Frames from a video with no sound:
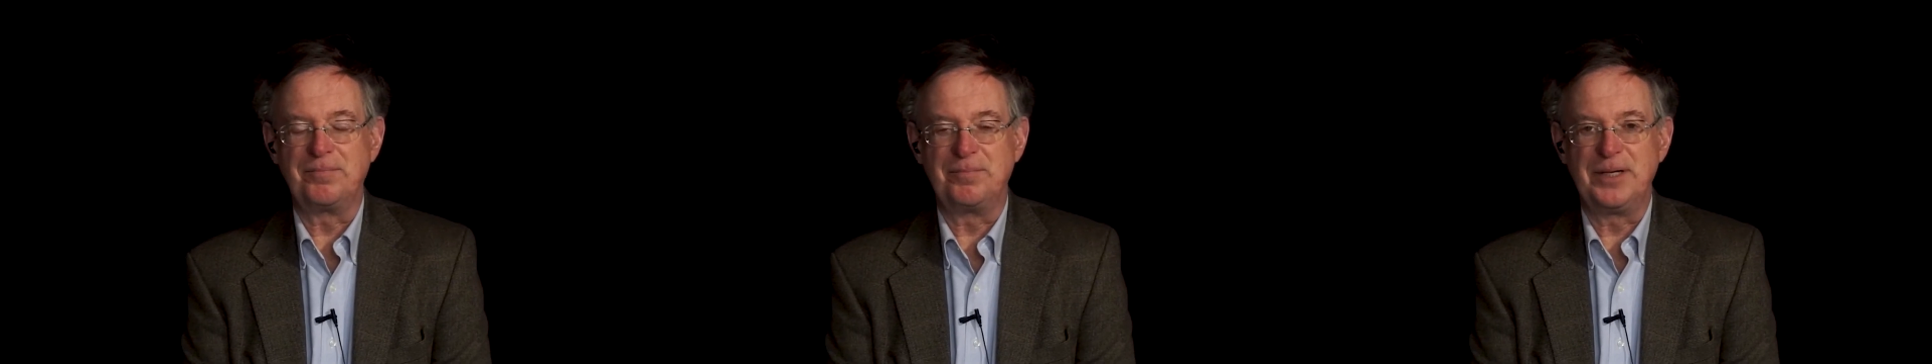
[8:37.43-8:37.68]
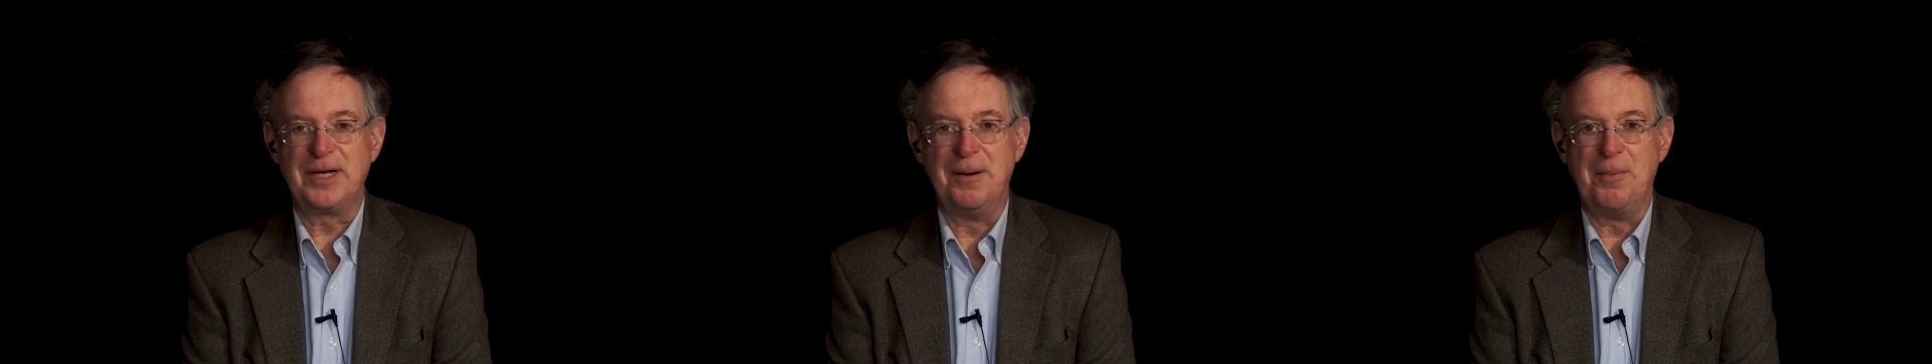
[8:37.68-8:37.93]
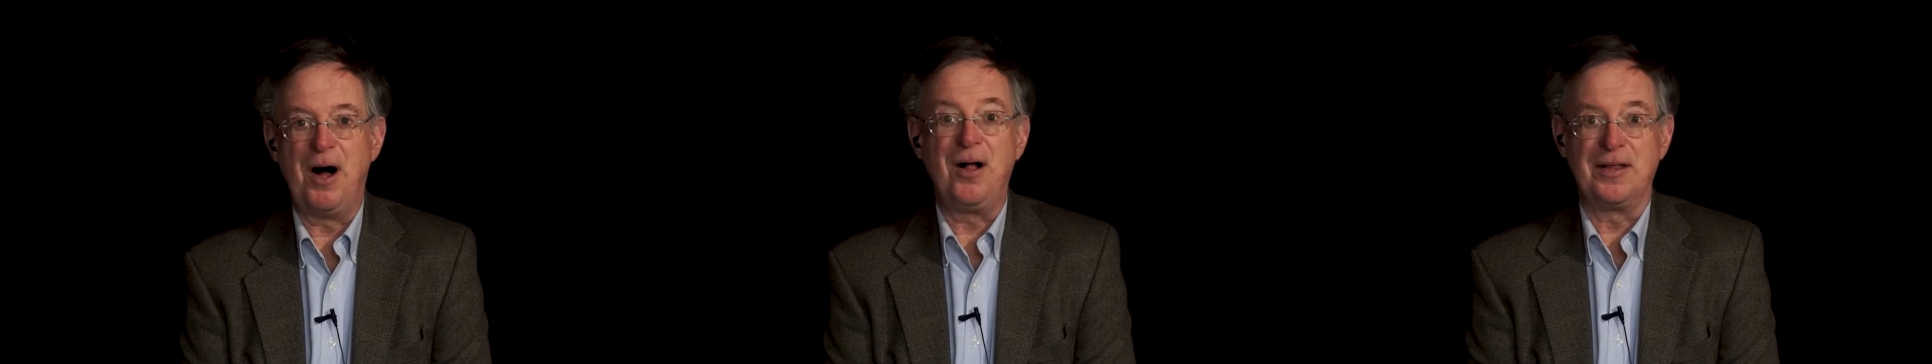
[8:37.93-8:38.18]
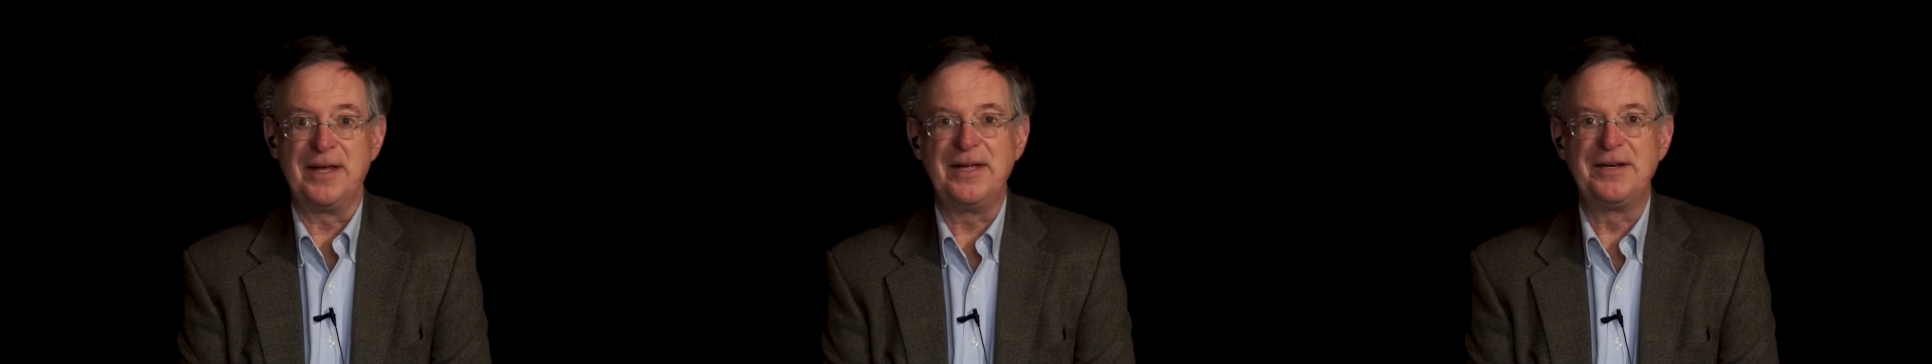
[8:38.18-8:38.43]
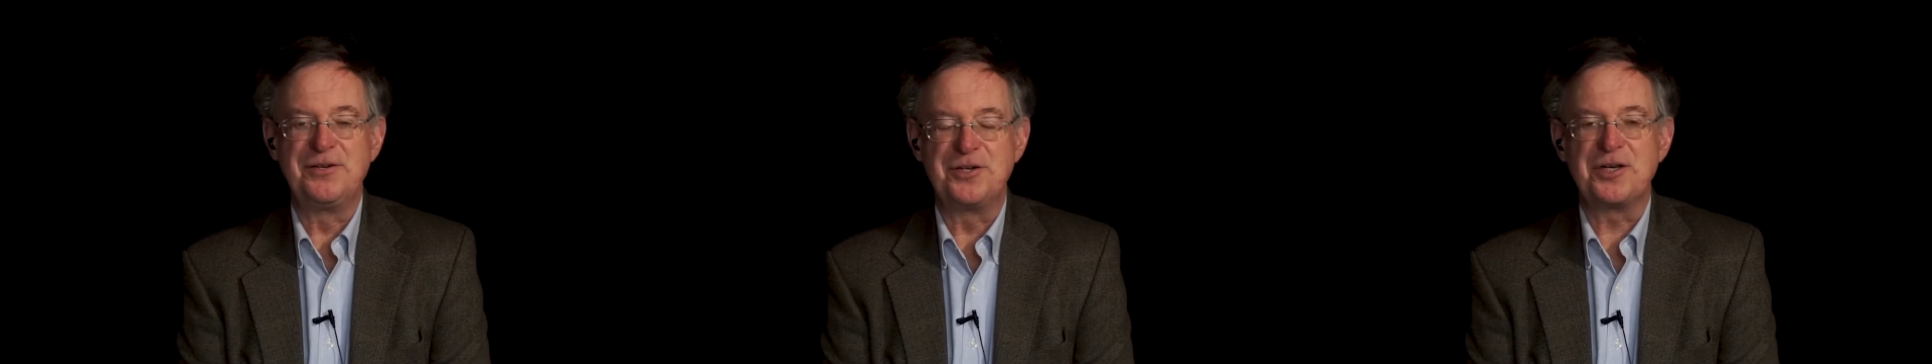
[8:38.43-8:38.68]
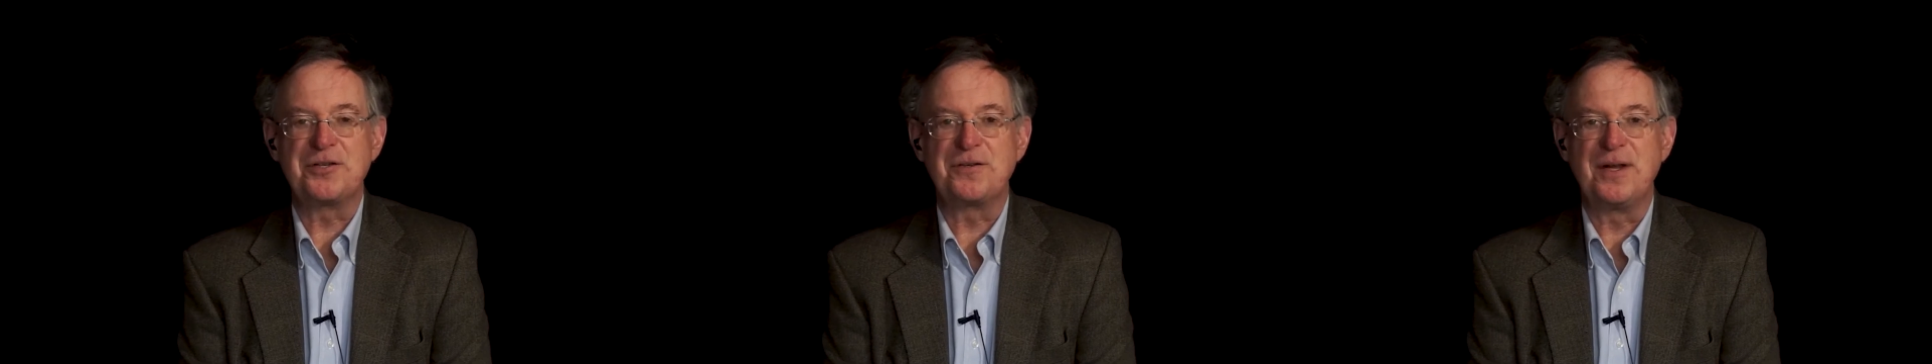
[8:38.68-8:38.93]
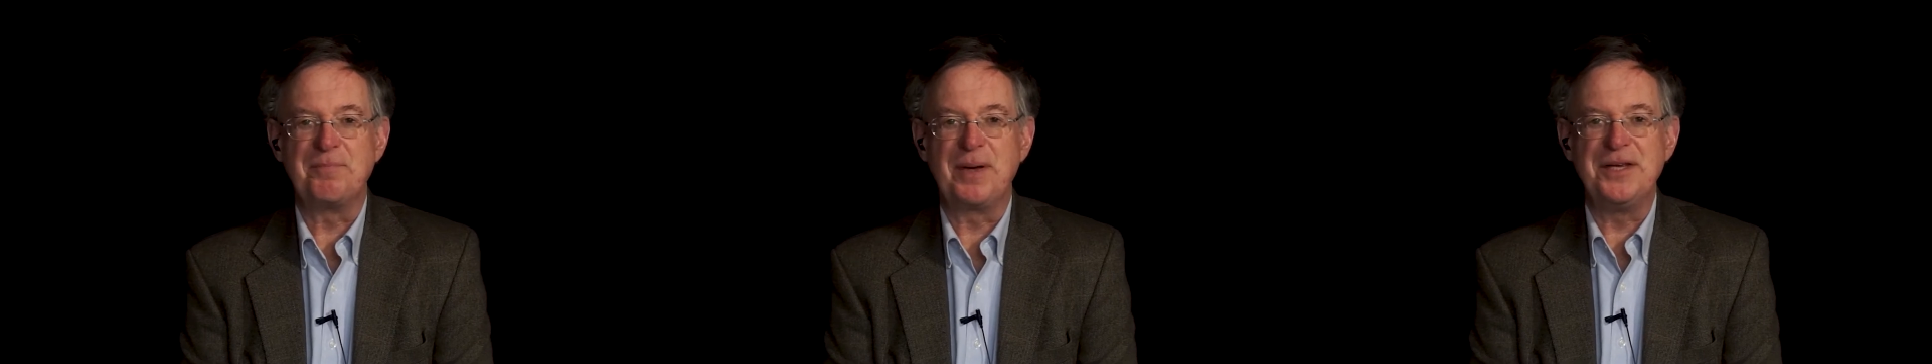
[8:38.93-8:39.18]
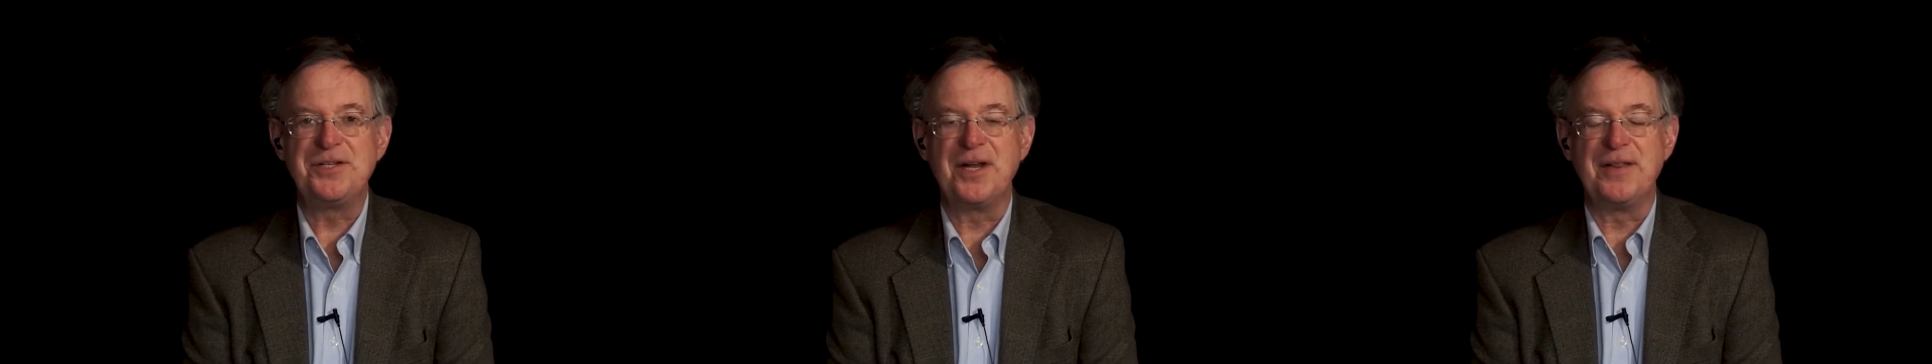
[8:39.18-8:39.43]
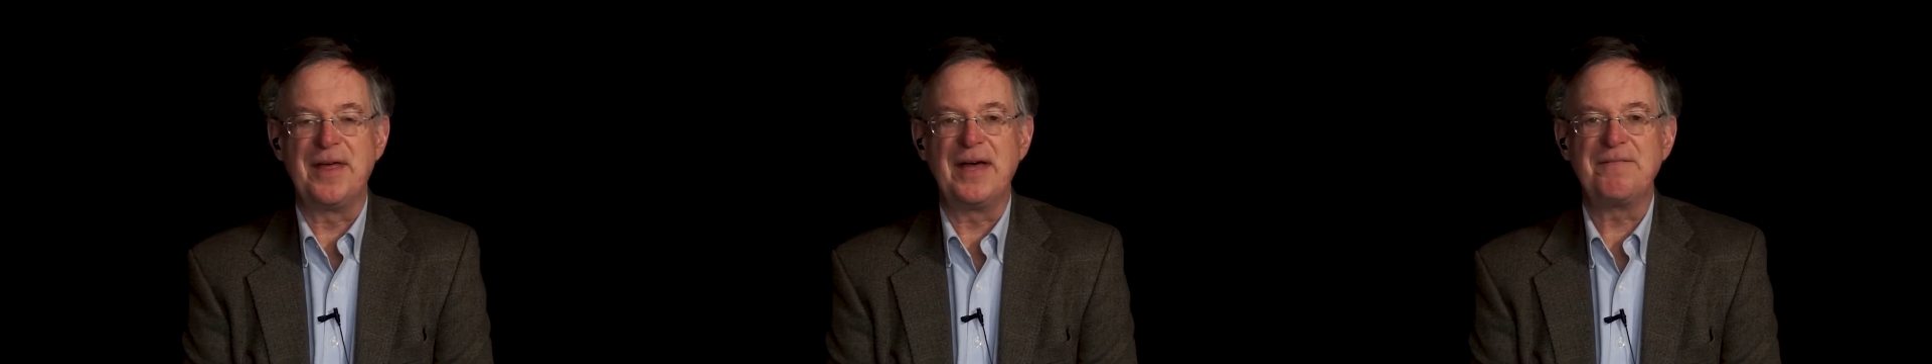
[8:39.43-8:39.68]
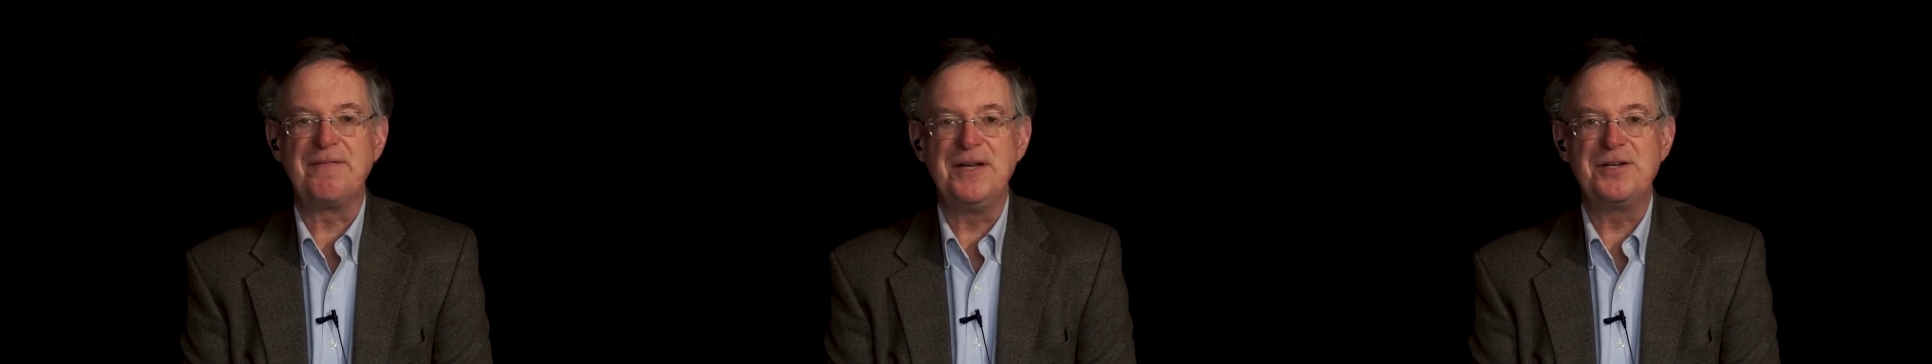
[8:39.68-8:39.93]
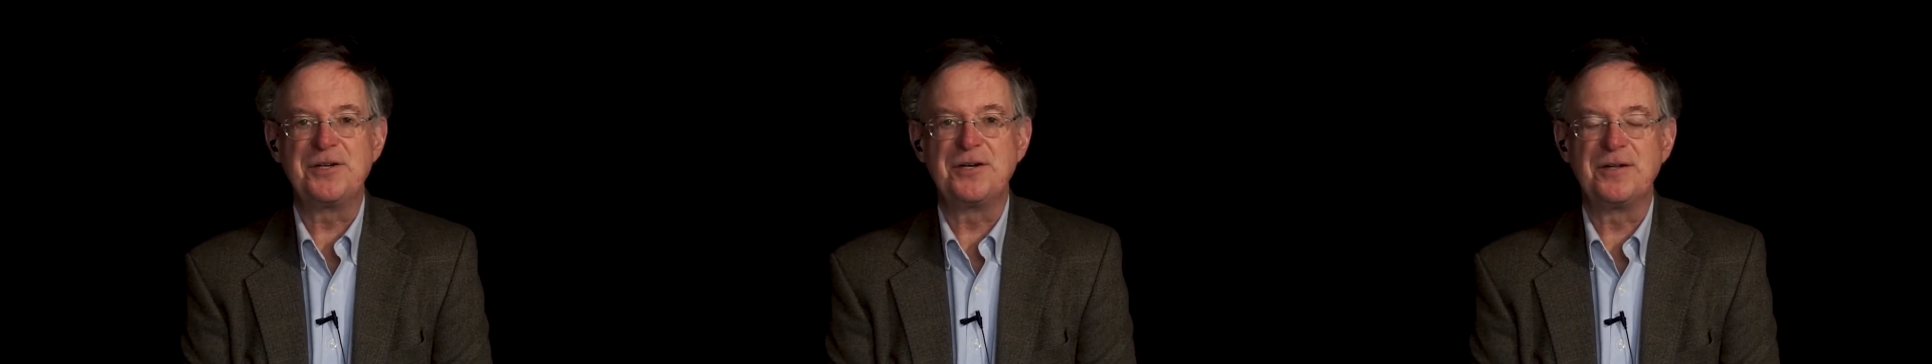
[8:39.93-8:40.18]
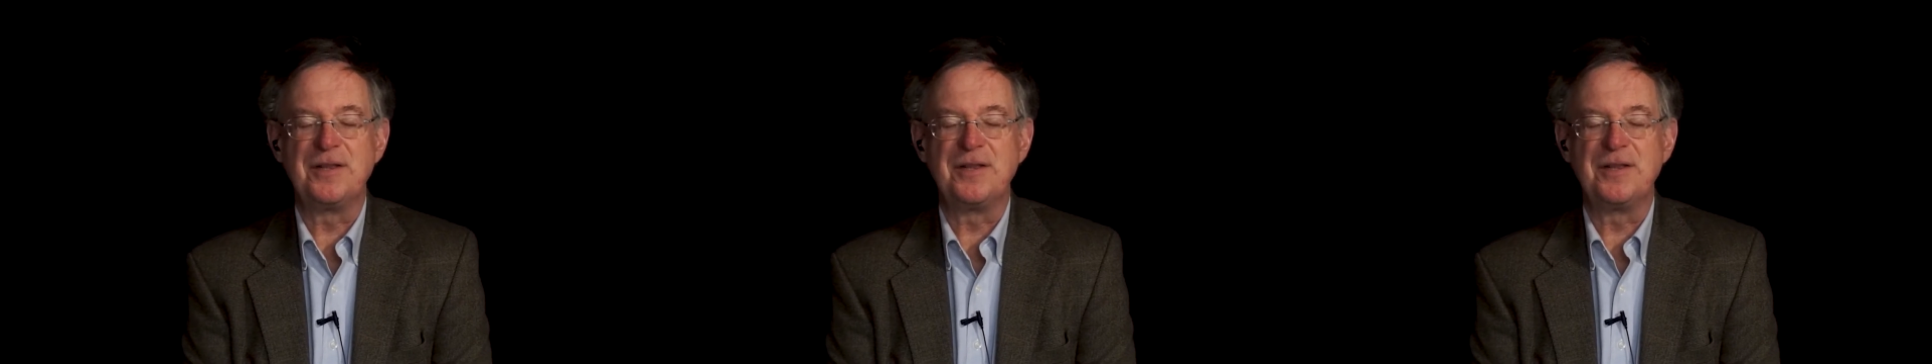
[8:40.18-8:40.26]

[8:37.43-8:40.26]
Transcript: become all in just based on that feature,